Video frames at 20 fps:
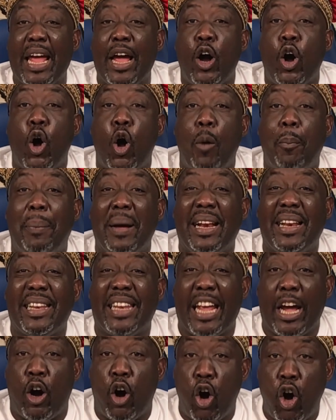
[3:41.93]
And then
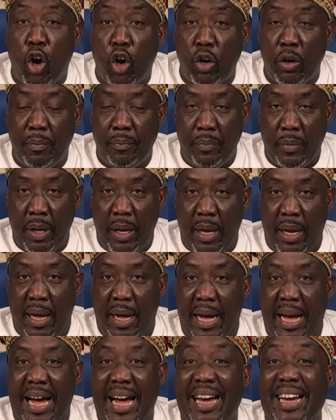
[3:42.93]
open the
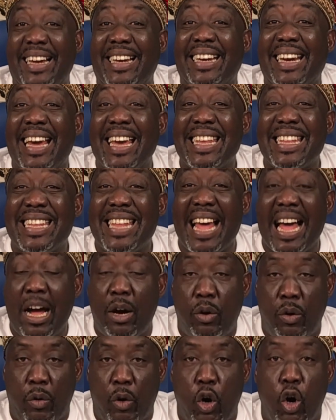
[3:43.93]
hole and
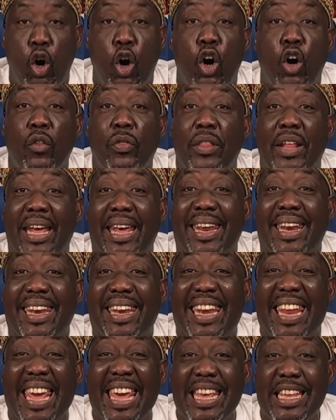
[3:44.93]
write down
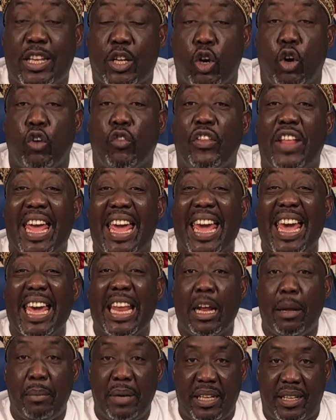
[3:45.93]
all the names
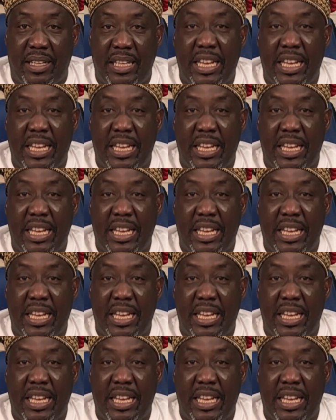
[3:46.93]
of the